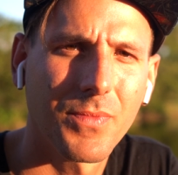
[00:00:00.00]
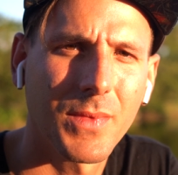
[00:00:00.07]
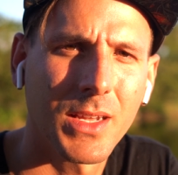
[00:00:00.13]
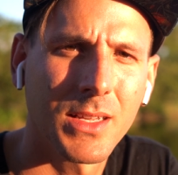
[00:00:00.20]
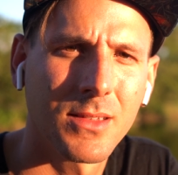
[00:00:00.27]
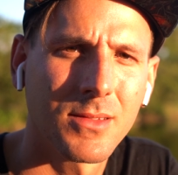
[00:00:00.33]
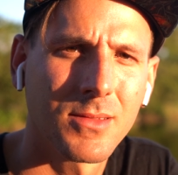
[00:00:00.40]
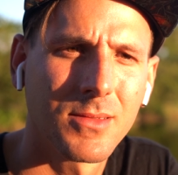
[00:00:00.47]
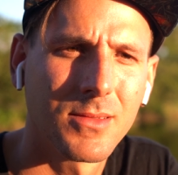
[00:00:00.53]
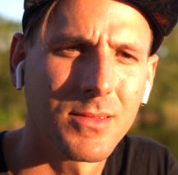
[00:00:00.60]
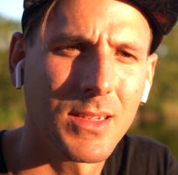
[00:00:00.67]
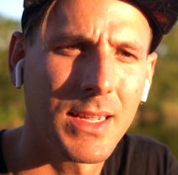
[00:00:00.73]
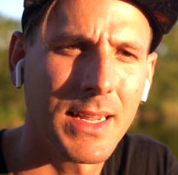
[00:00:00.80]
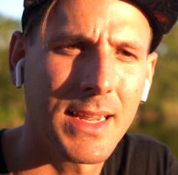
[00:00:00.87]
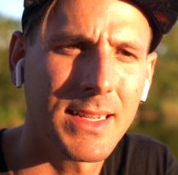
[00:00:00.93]
in
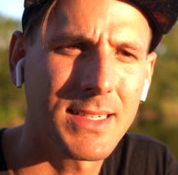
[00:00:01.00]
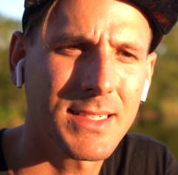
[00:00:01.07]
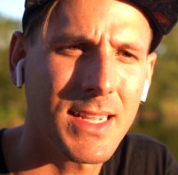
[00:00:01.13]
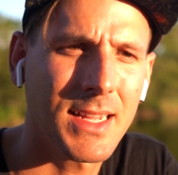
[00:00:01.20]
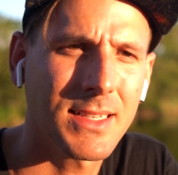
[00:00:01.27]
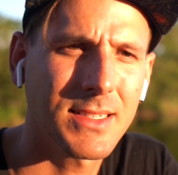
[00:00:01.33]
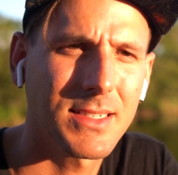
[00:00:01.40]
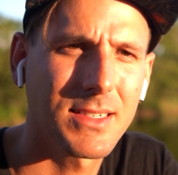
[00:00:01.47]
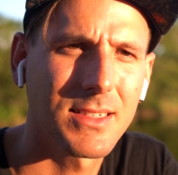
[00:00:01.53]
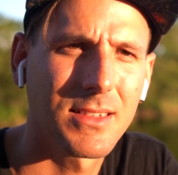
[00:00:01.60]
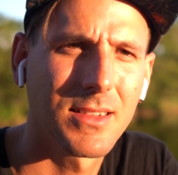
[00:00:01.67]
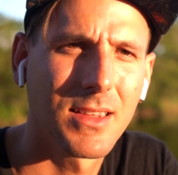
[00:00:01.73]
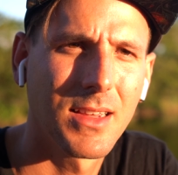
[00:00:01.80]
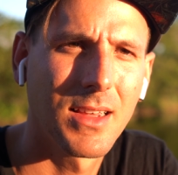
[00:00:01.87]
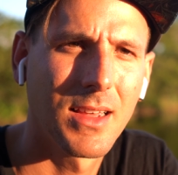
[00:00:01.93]
any sense.
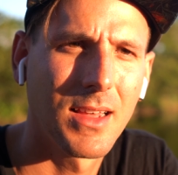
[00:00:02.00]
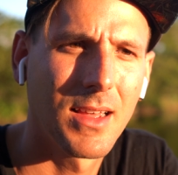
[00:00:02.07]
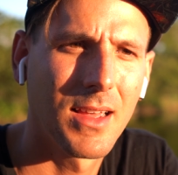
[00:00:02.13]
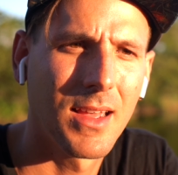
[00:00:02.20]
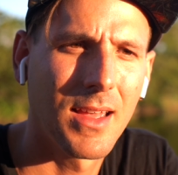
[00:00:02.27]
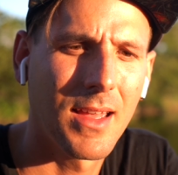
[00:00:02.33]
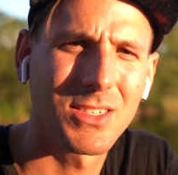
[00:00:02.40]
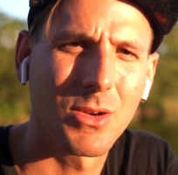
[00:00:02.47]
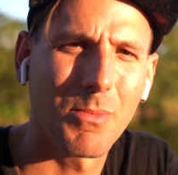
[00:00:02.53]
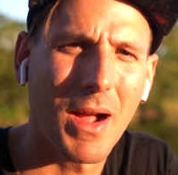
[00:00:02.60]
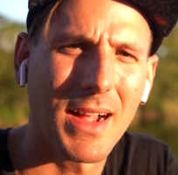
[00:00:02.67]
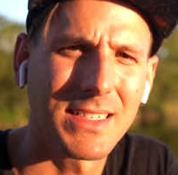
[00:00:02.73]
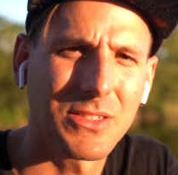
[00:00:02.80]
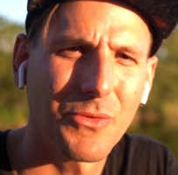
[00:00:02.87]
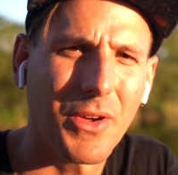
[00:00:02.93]
So your
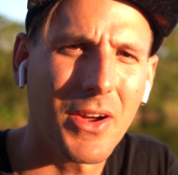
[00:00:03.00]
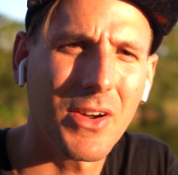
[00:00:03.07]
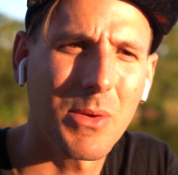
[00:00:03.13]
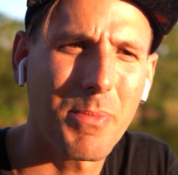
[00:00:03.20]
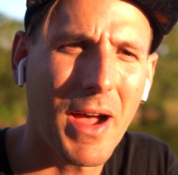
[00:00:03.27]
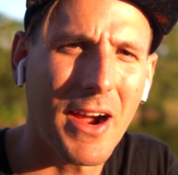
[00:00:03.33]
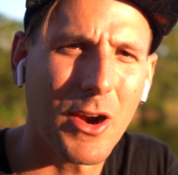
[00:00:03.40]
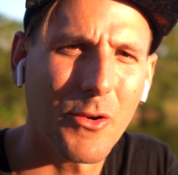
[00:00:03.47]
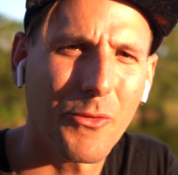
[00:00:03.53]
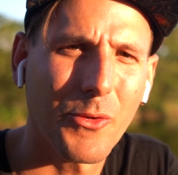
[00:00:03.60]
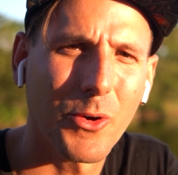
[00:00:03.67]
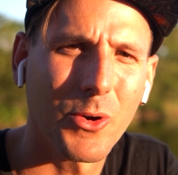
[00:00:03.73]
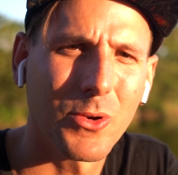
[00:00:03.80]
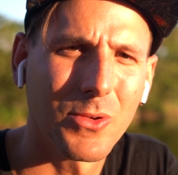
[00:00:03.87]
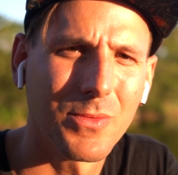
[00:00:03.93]
mind's a very
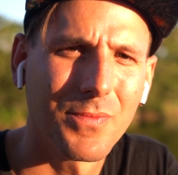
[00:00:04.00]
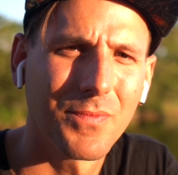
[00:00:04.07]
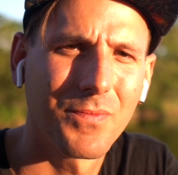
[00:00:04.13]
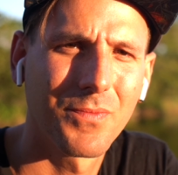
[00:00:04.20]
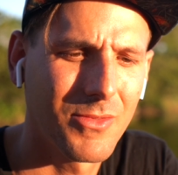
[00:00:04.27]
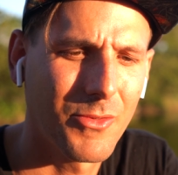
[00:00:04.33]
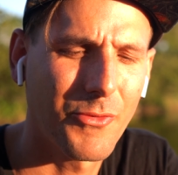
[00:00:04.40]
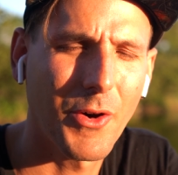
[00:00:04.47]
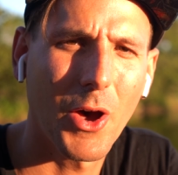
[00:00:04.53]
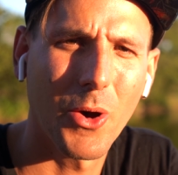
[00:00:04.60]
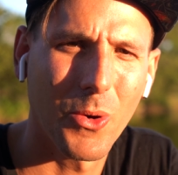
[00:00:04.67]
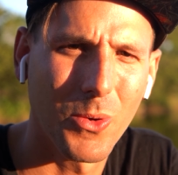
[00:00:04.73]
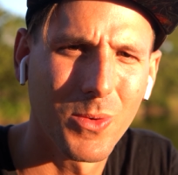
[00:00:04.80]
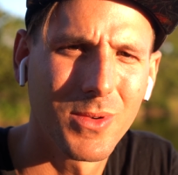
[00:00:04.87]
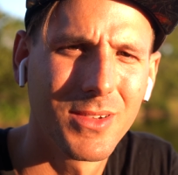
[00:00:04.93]
powerful
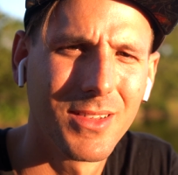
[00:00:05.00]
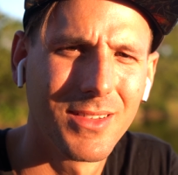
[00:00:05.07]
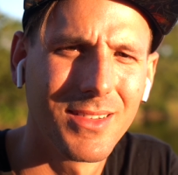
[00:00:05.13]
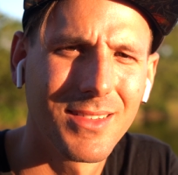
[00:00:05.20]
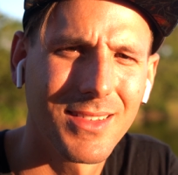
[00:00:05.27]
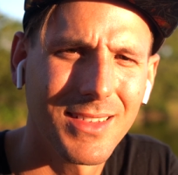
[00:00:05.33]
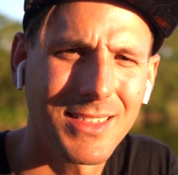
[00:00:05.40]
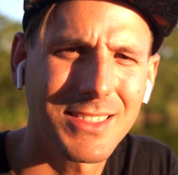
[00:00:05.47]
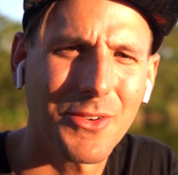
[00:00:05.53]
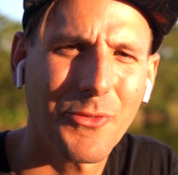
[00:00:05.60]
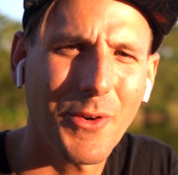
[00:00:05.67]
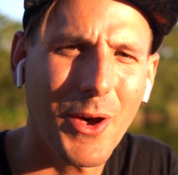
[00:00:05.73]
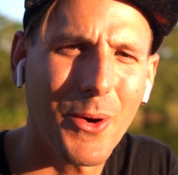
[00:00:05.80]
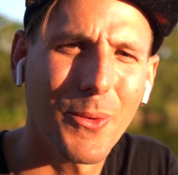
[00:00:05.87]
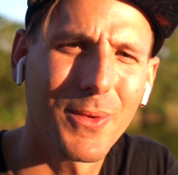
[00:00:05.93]
foe. It's a
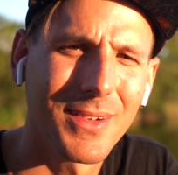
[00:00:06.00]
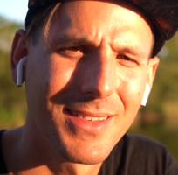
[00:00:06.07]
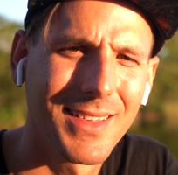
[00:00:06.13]
foe.